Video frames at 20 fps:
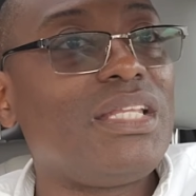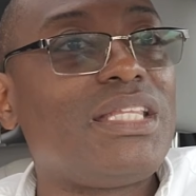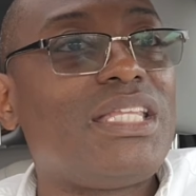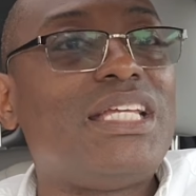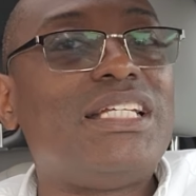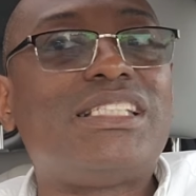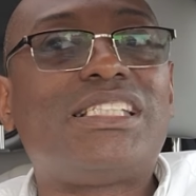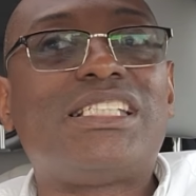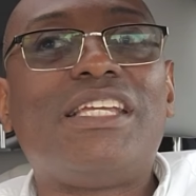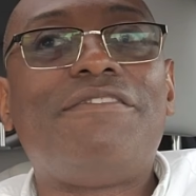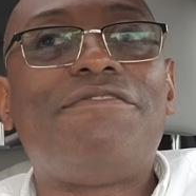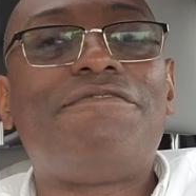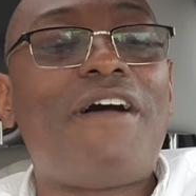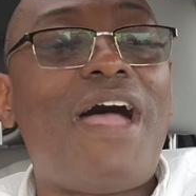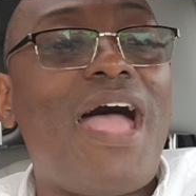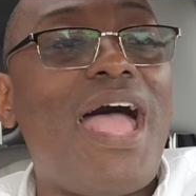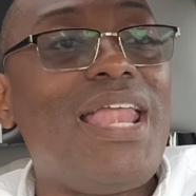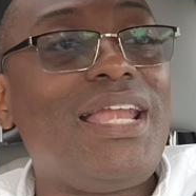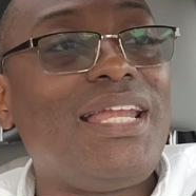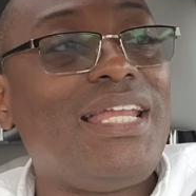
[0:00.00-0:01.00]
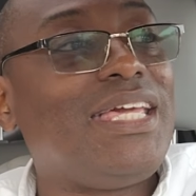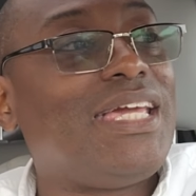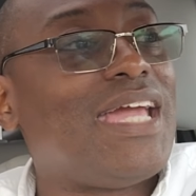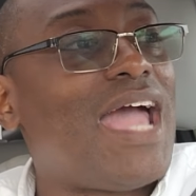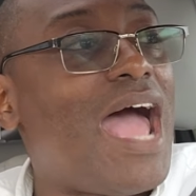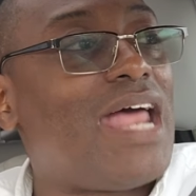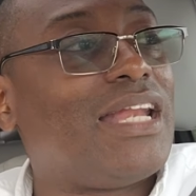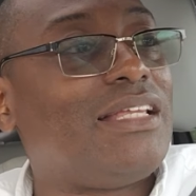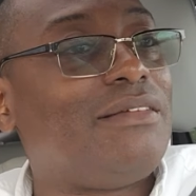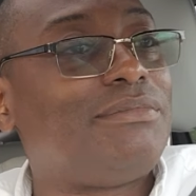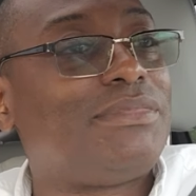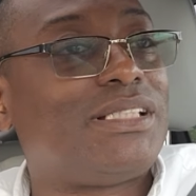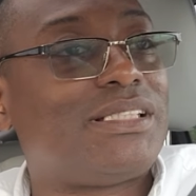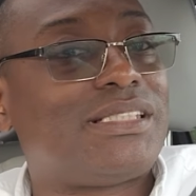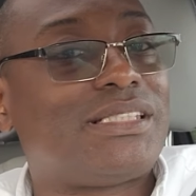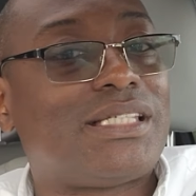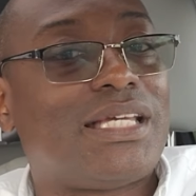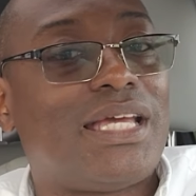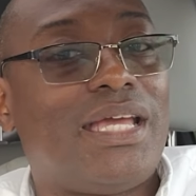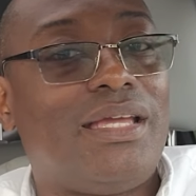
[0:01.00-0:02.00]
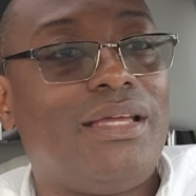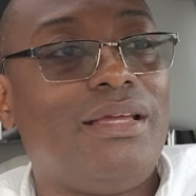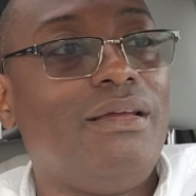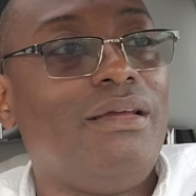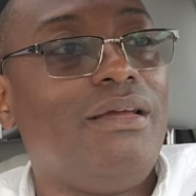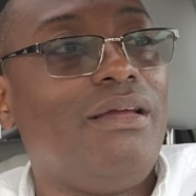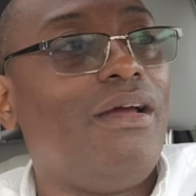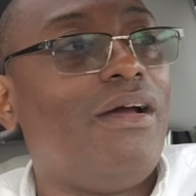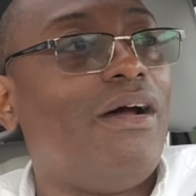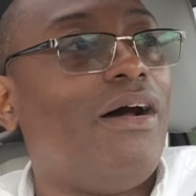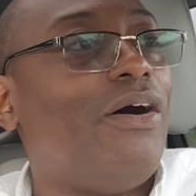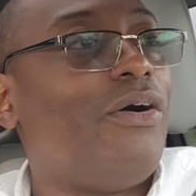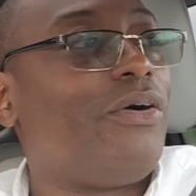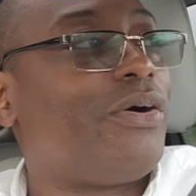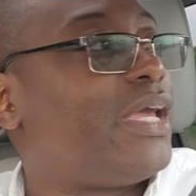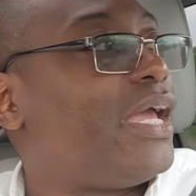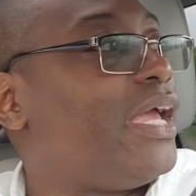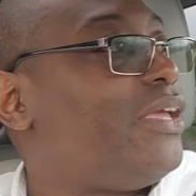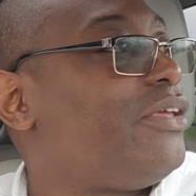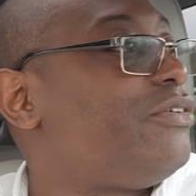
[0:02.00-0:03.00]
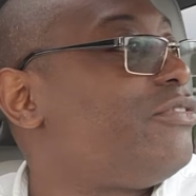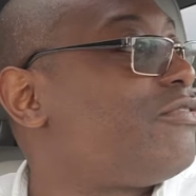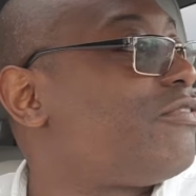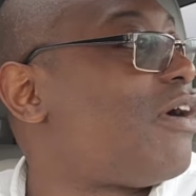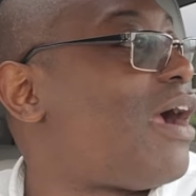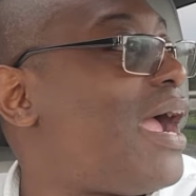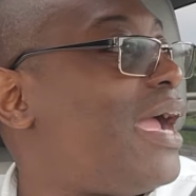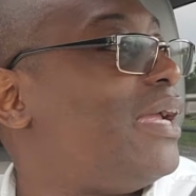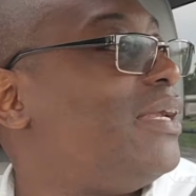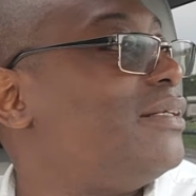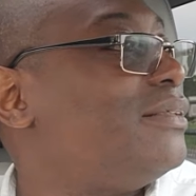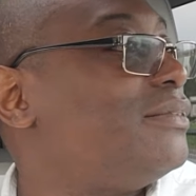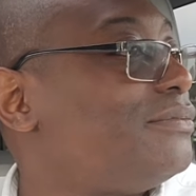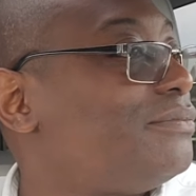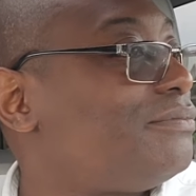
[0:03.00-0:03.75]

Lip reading: Then she finally got him to say, okay, you're right.